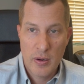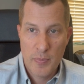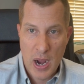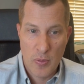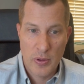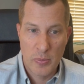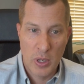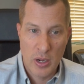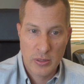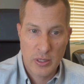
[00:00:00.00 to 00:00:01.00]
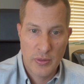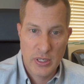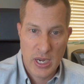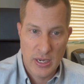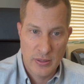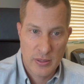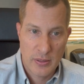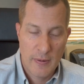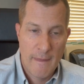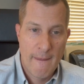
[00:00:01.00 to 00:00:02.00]
power that belongs to the states?
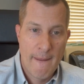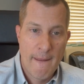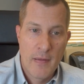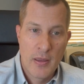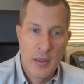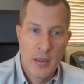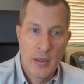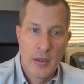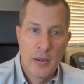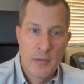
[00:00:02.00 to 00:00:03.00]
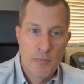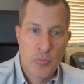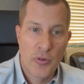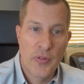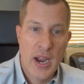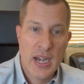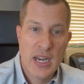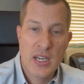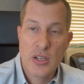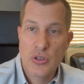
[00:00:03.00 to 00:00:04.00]

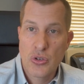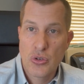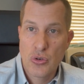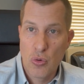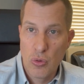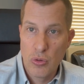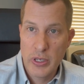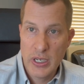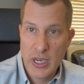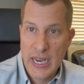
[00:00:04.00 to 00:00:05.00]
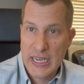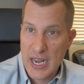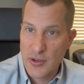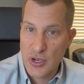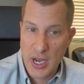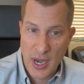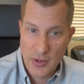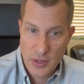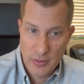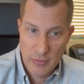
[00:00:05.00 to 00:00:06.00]
Providing schooling and
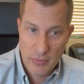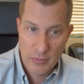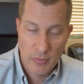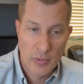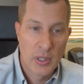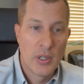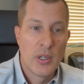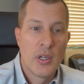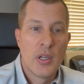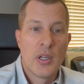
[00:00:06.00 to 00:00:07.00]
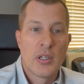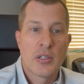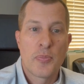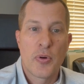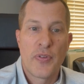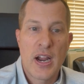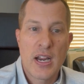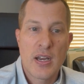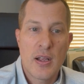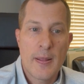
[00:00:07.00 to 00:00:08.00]
education, to
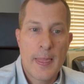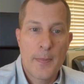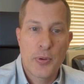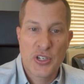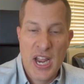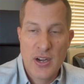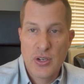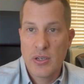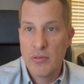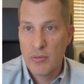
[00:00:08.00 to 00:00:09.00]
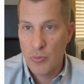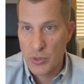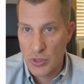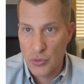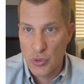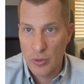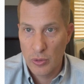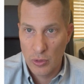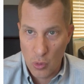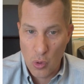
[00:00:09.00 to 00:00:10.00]
provide protection, which is the
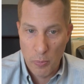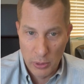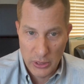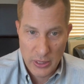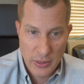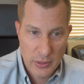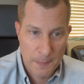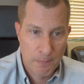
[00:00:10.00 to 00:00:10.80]
local police,